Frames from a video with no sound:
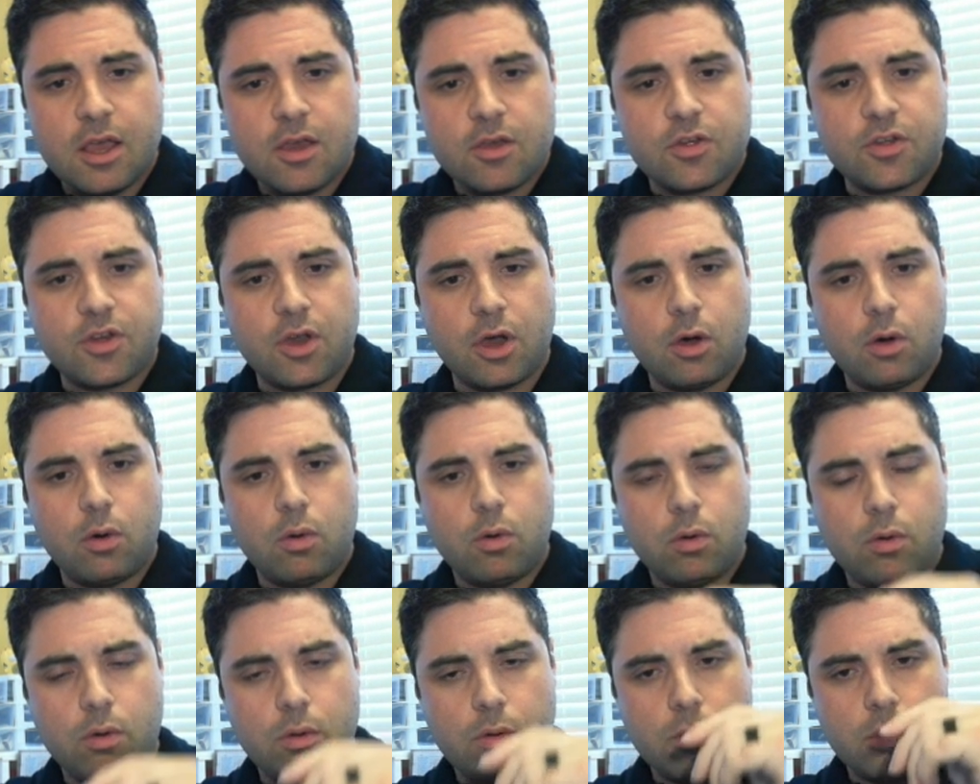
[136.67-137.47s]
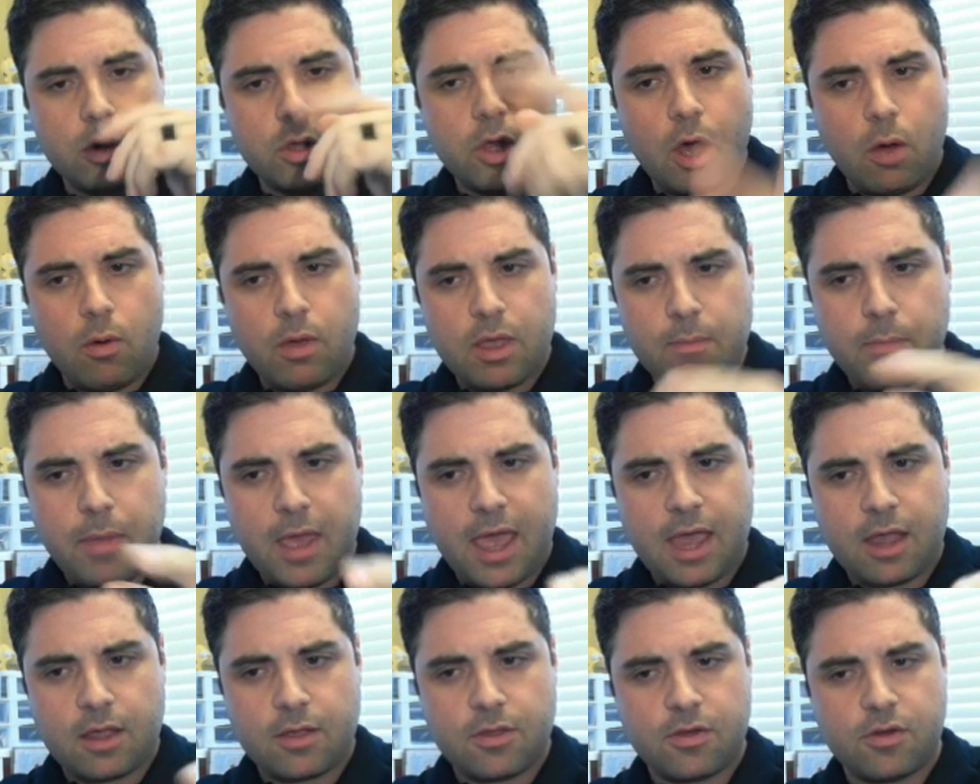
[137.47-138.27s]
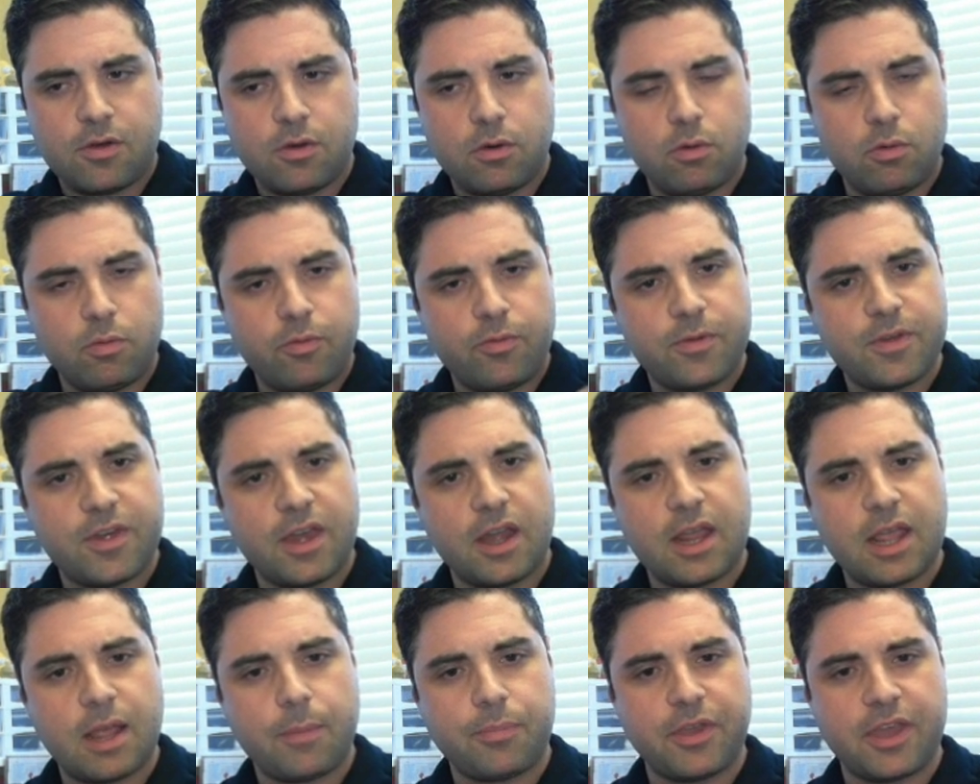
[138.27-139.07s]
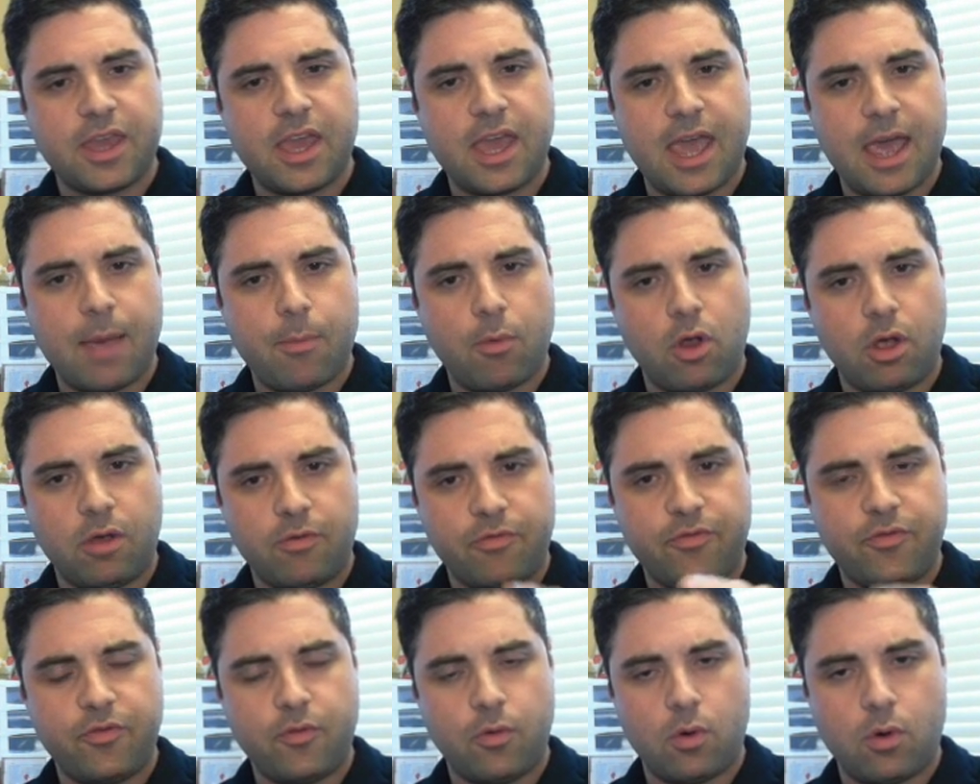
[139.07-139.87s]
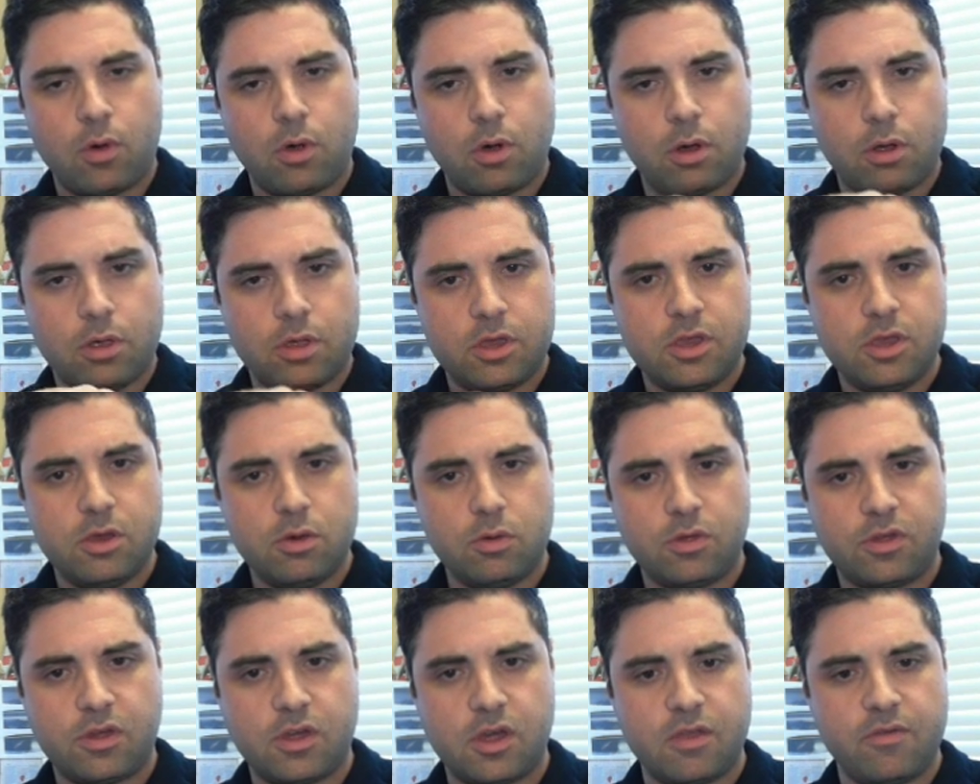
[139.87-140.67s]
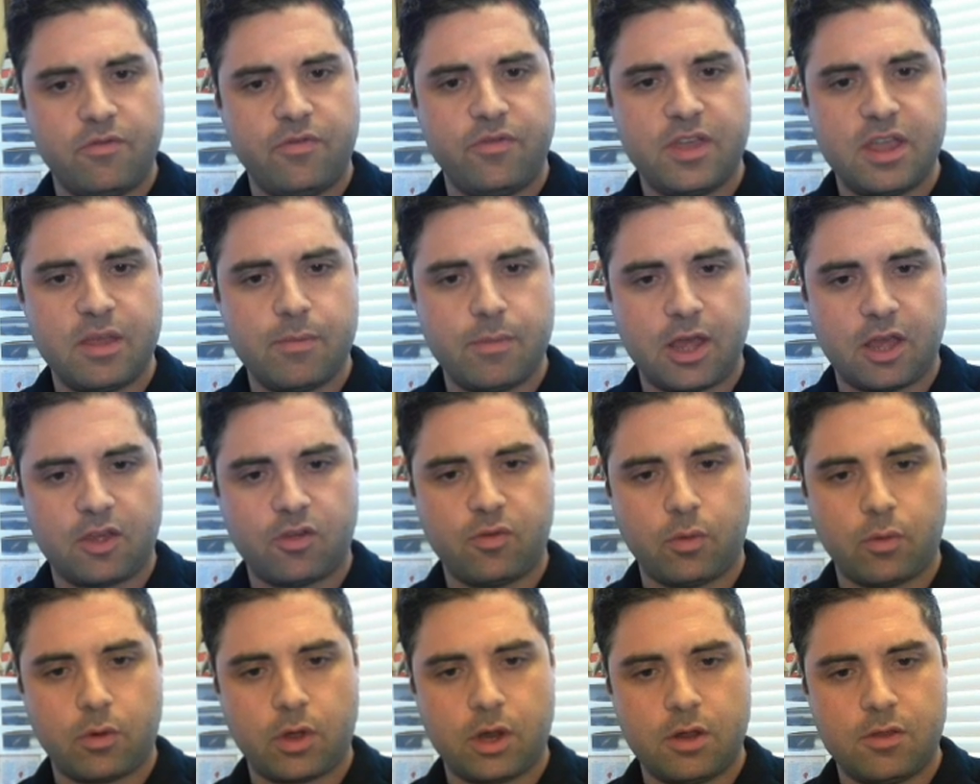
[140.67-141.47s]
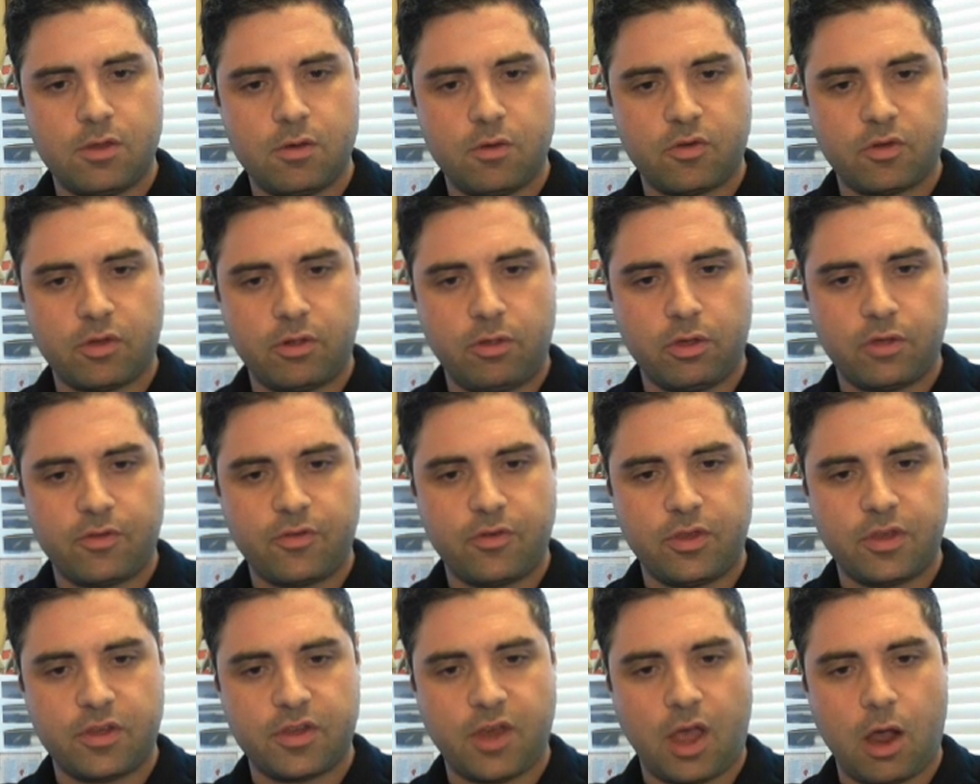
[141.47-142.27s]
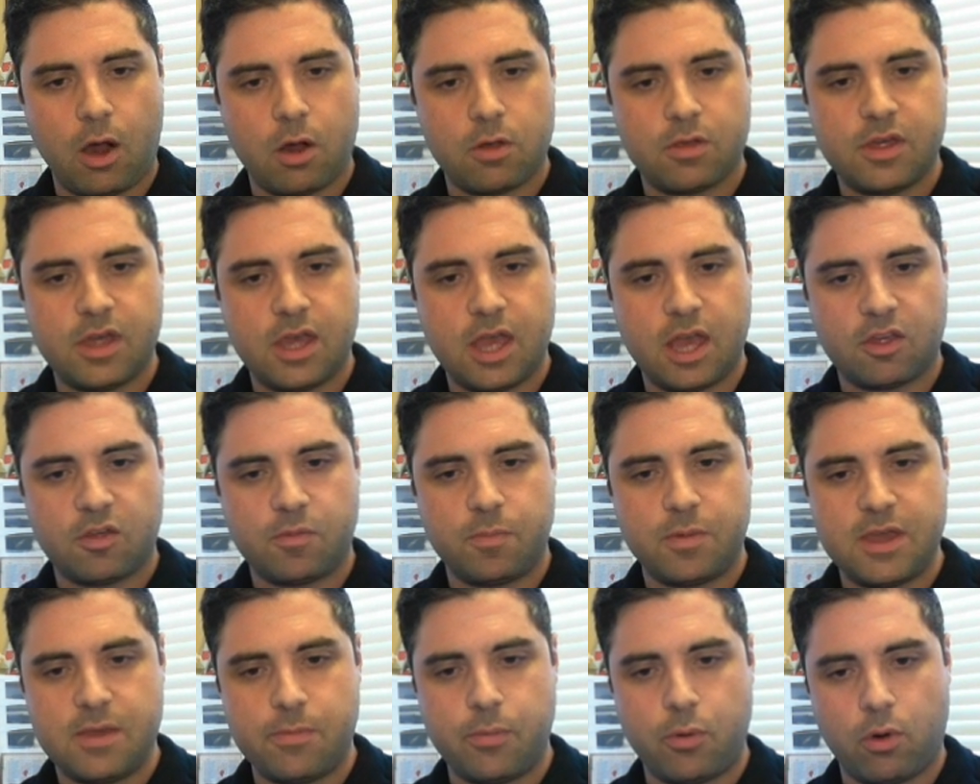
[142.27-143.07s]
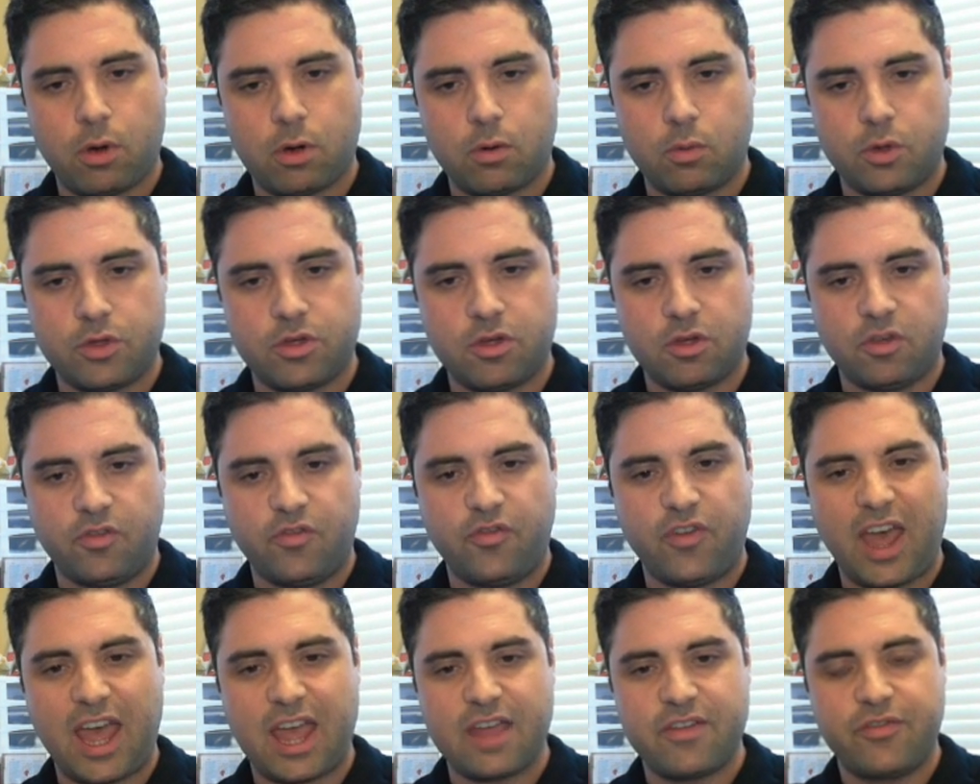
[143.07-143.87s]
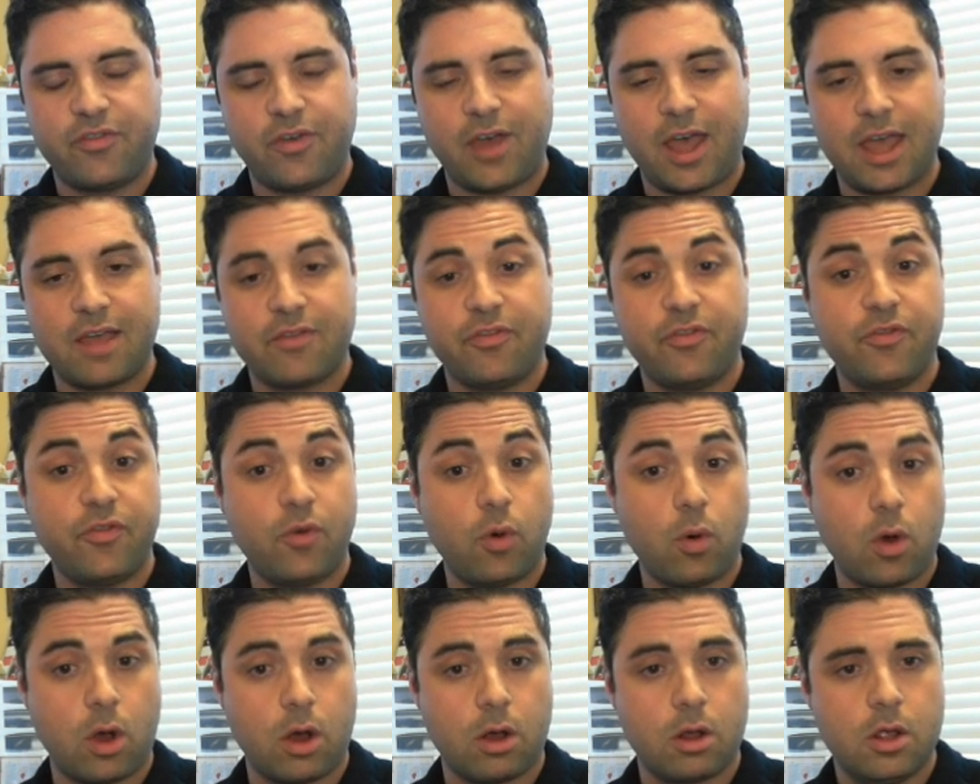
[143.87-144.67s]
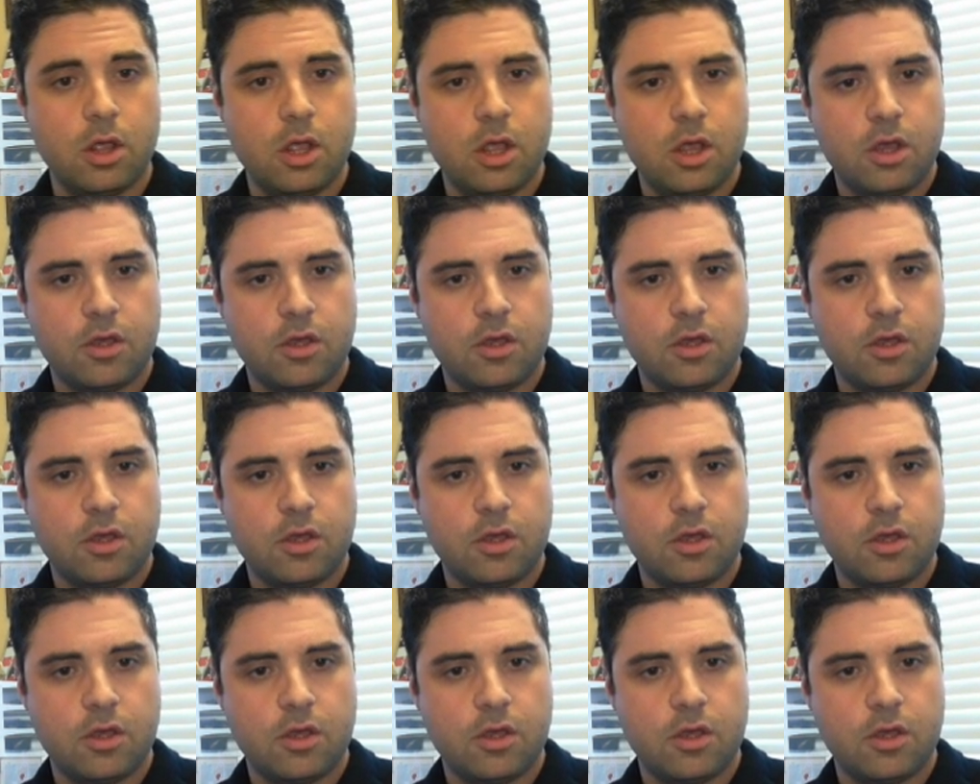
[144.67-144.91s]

So going back to setting up the camera for use in vMix, what we're going to do is we're going to look for this RTSP port, which is 554.